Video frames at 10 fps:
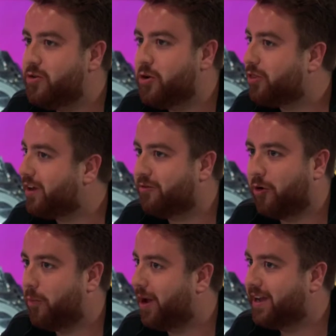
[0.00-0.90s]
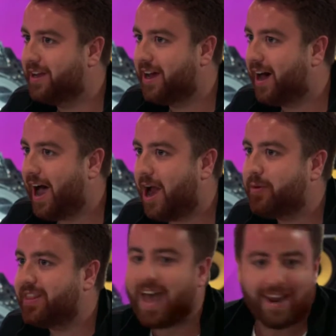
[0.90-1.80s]
nothing for me. Well, I'd
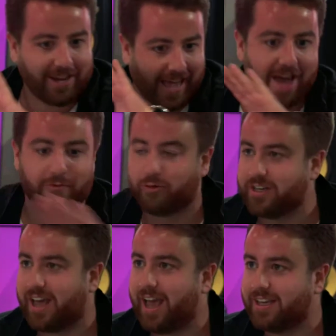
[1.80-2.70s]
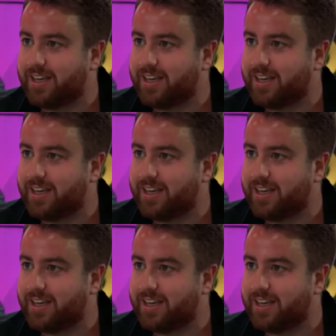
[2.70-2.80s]
be there every day.